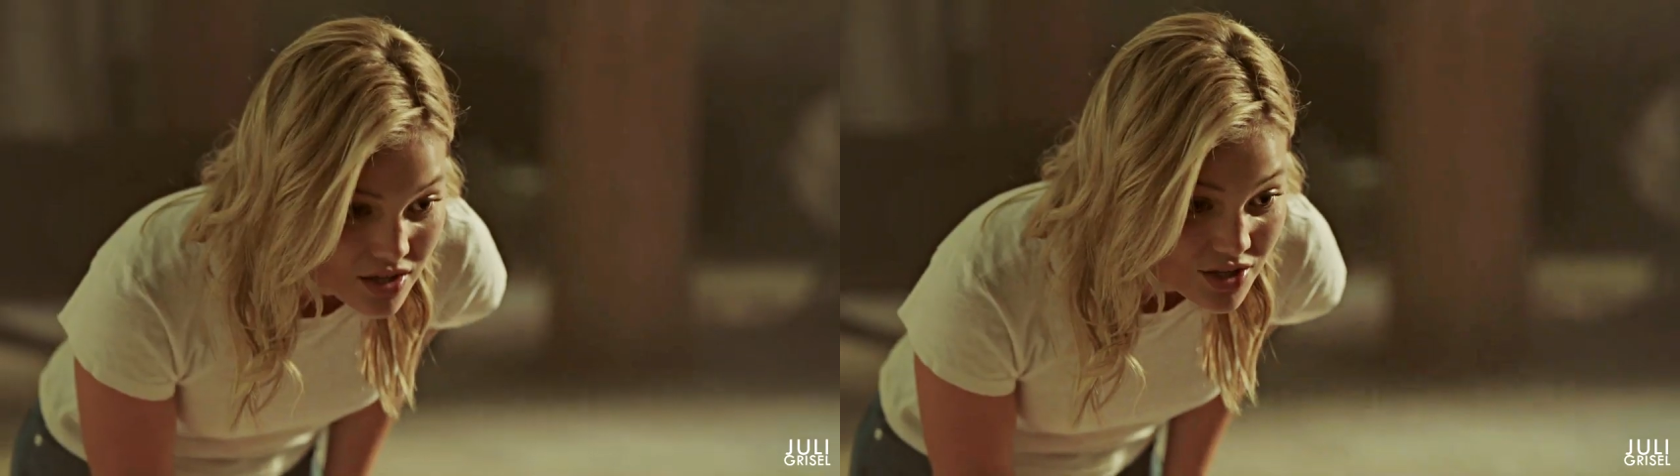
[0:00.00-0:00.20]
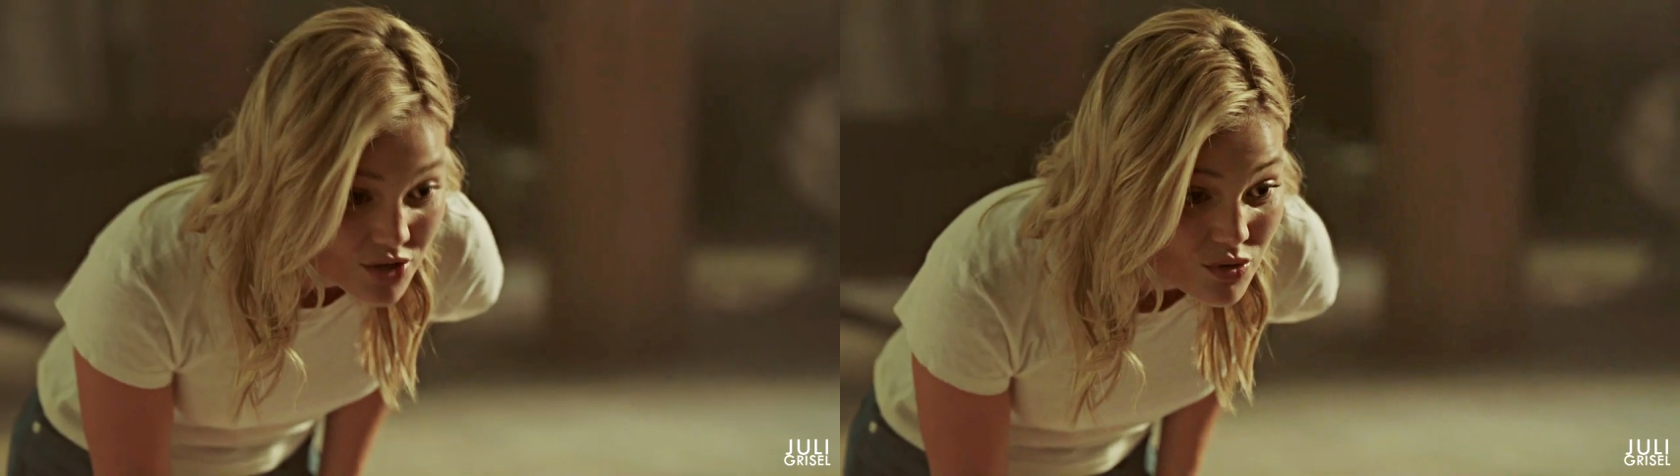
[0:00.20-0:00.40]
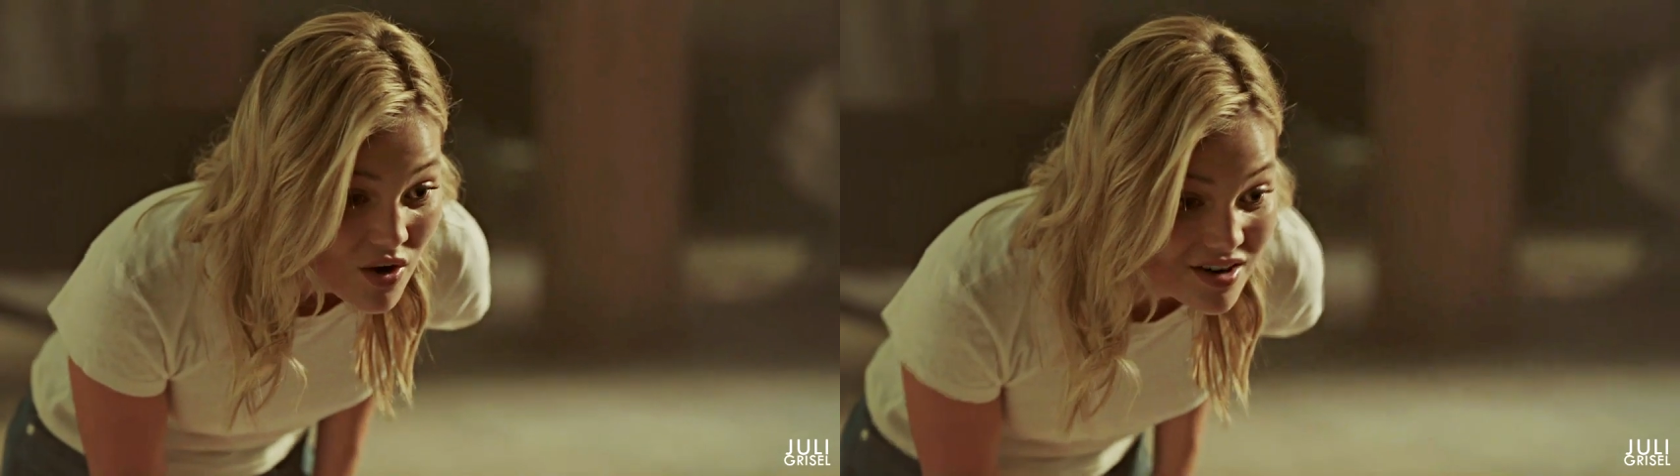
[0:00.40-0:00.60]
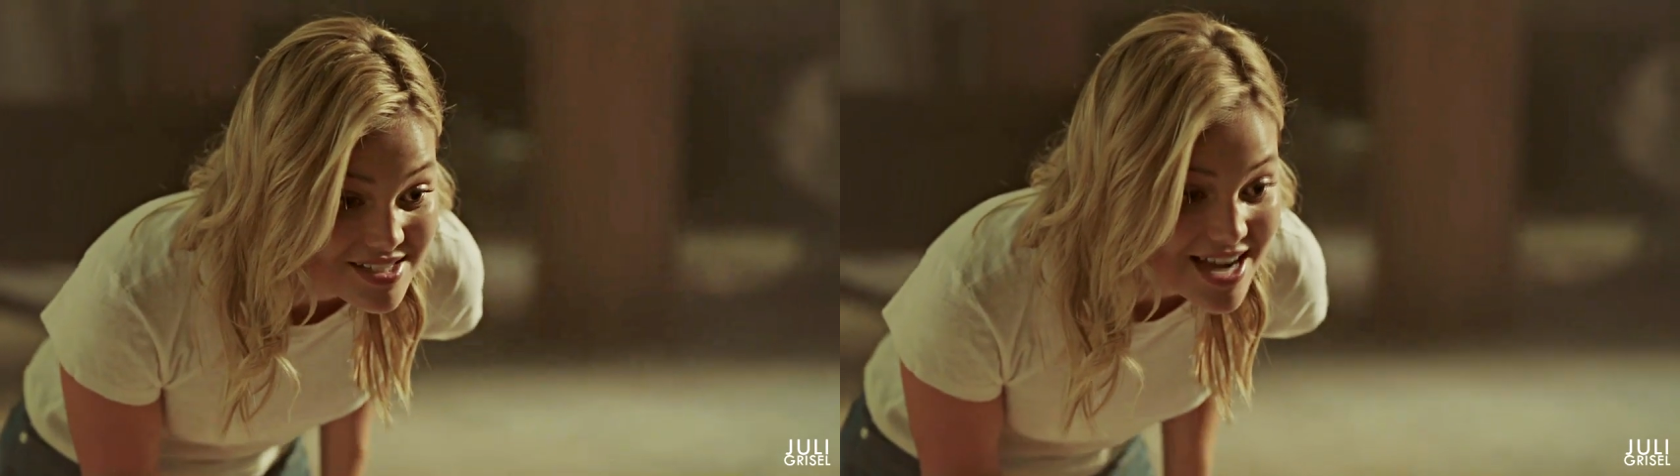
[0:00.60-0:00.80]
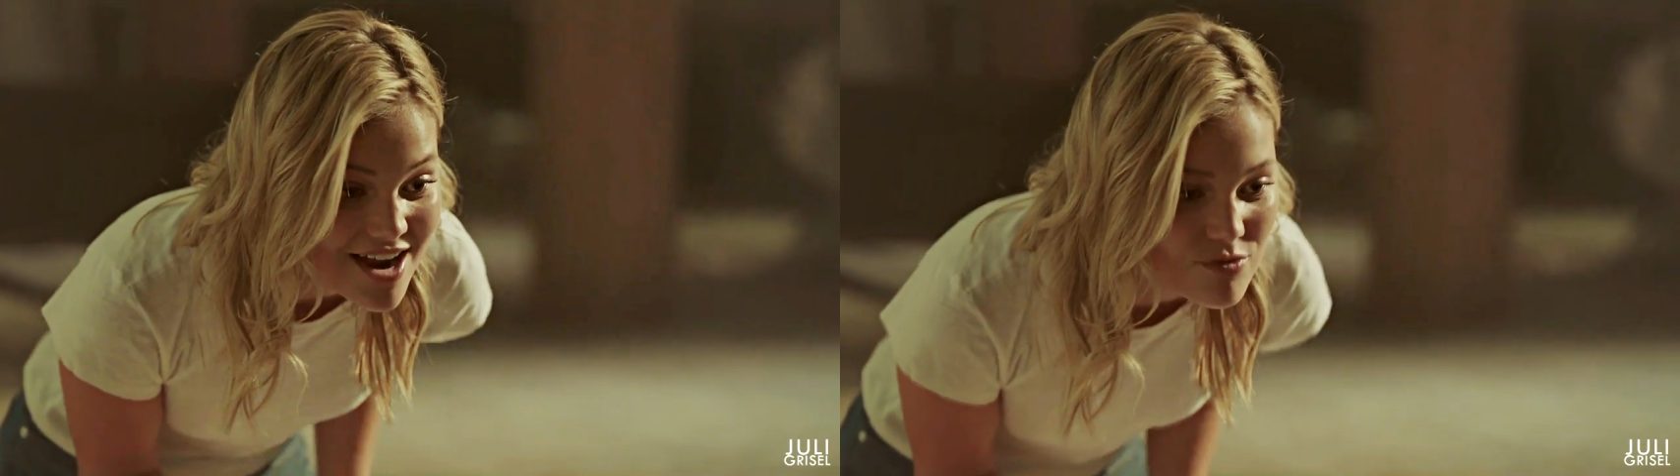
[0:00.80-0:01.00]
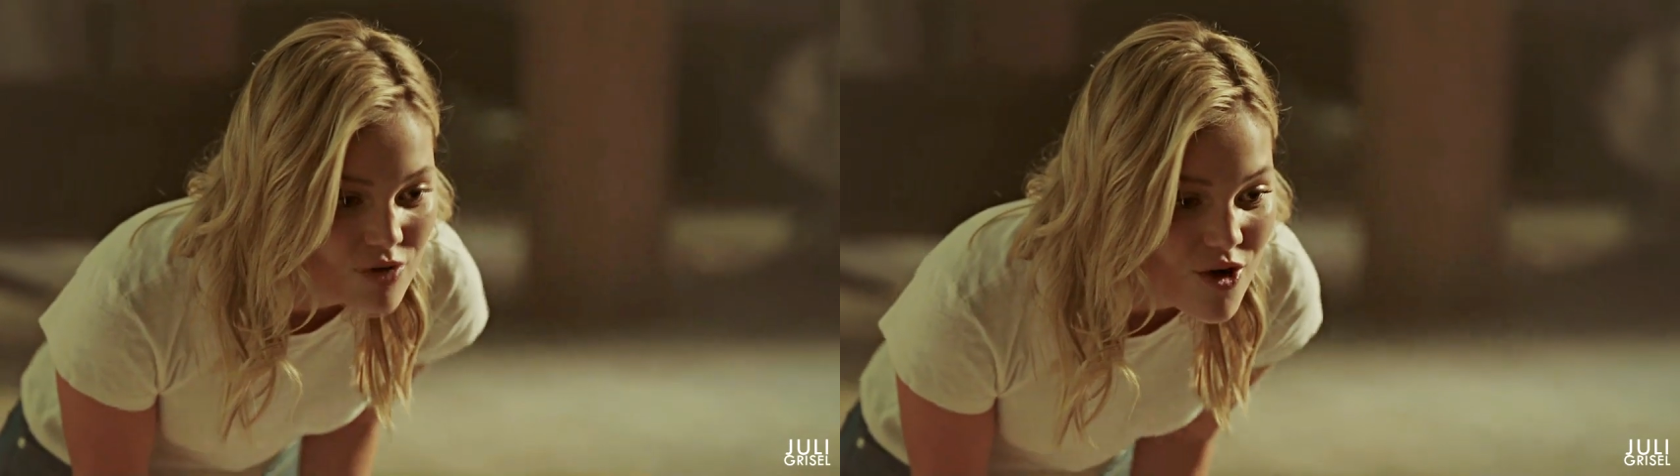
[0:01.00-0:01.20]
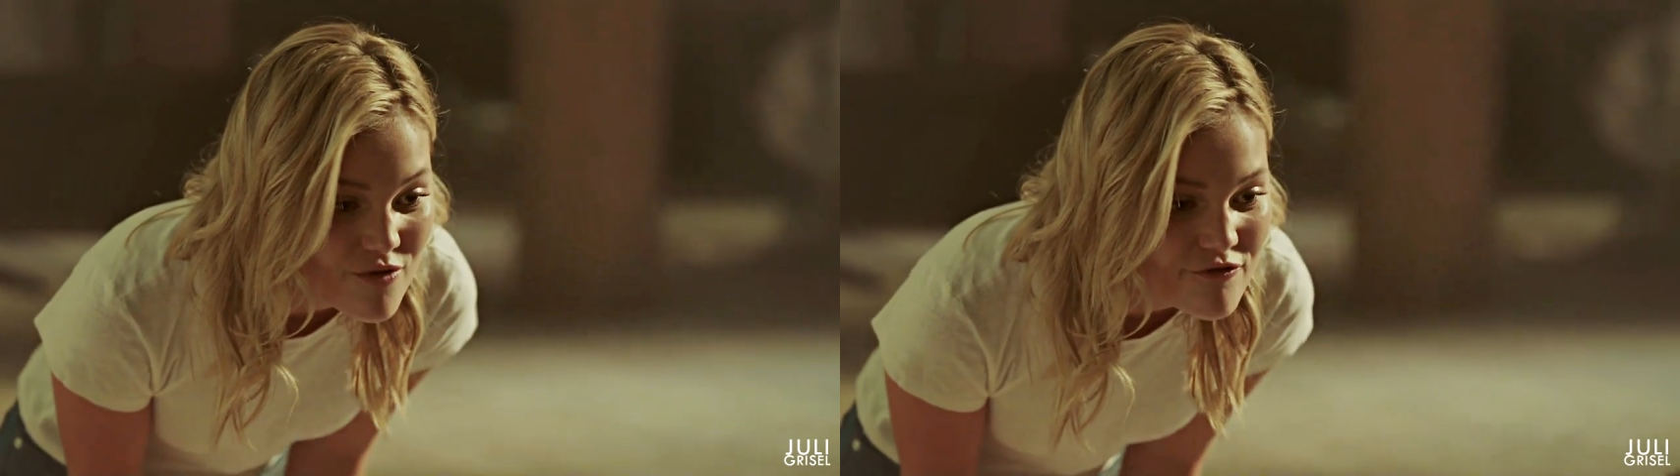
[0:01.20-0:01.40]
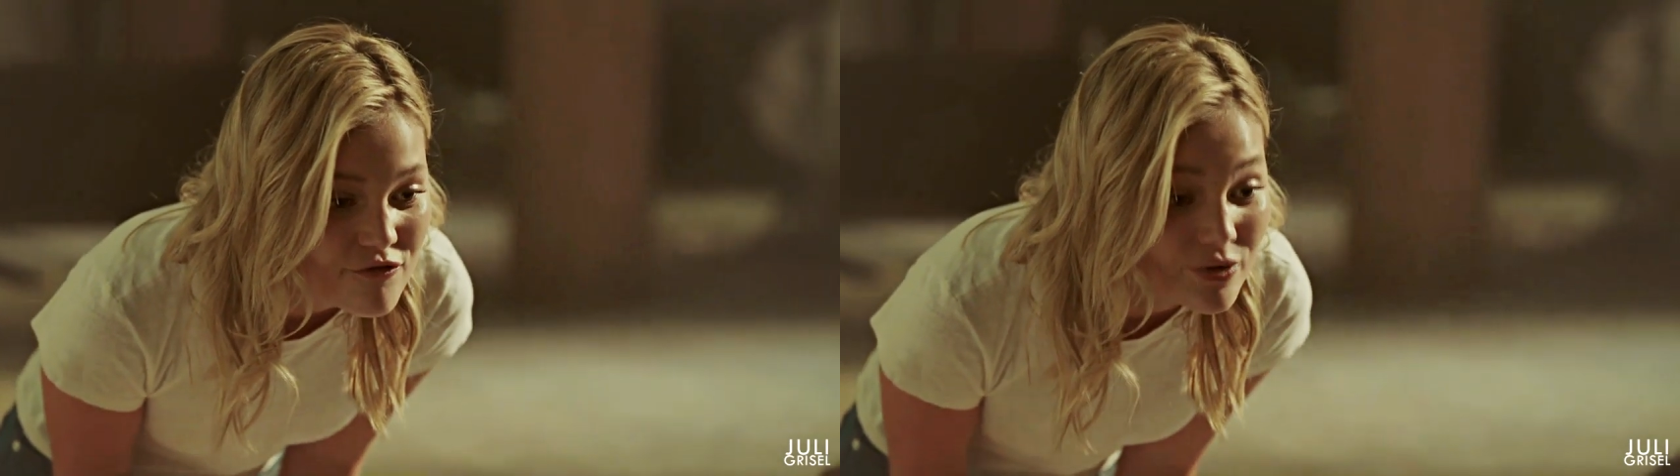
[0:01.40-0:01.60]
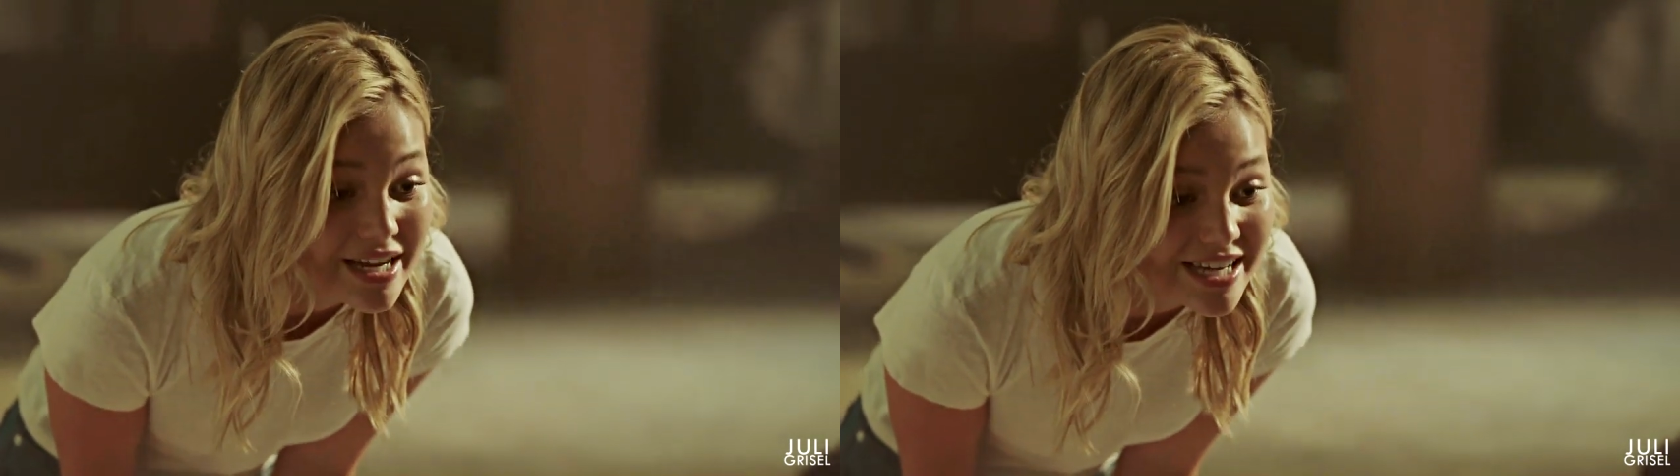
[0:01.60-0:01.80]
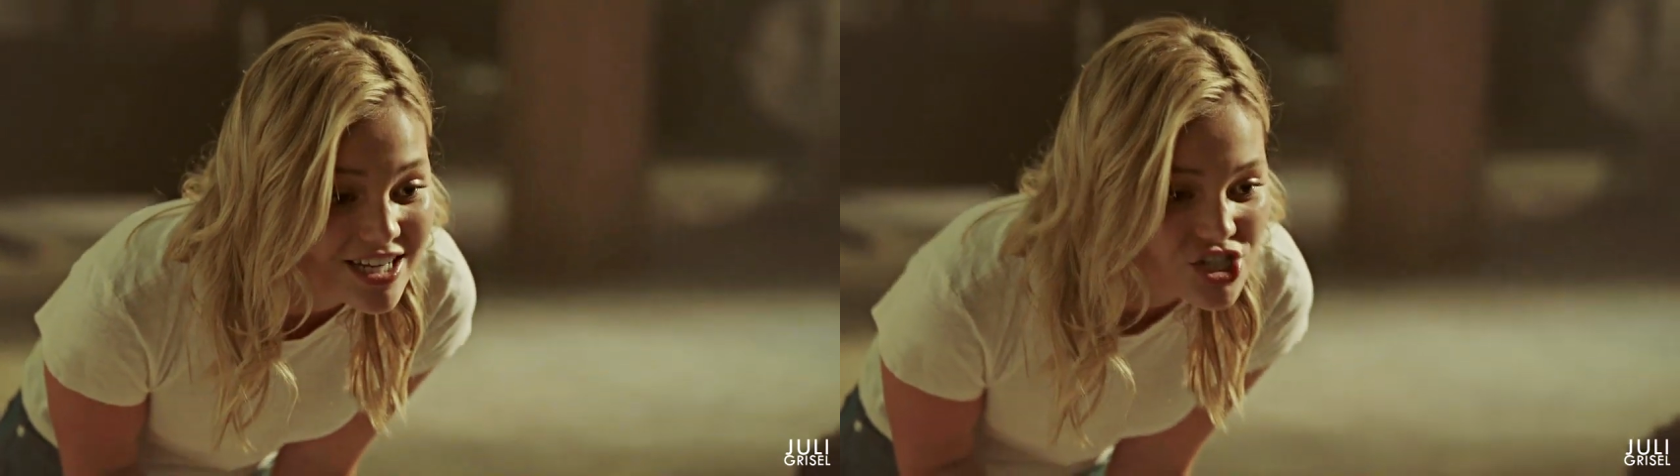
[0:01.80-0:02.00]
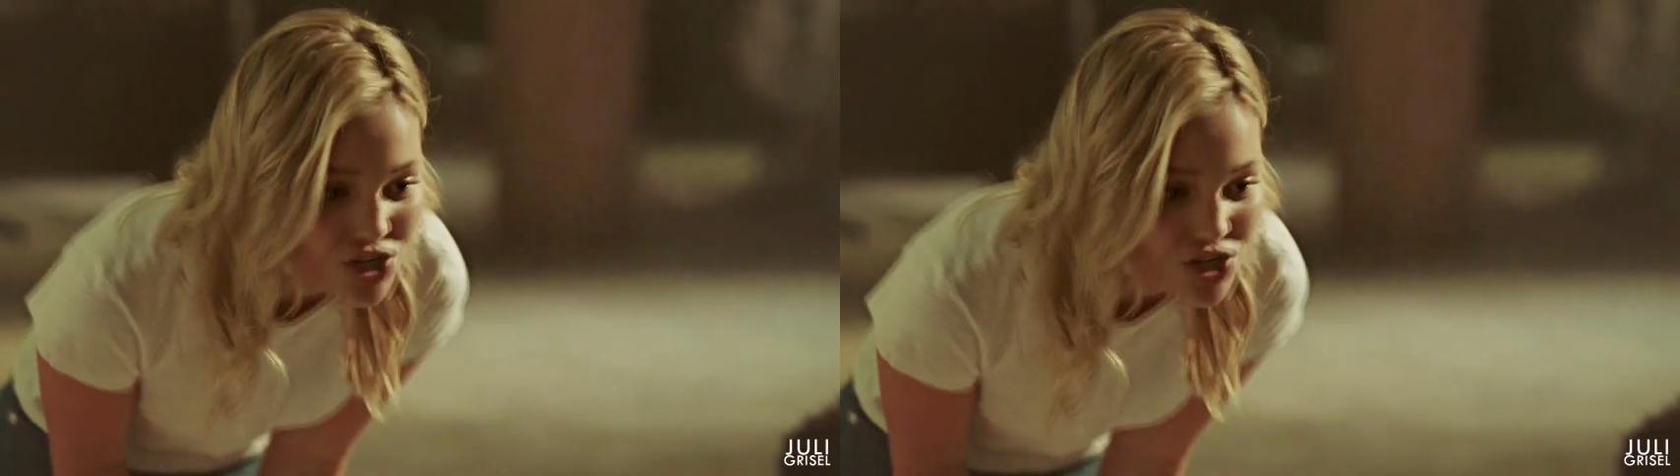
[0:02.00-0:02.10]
You are Tyrone freaking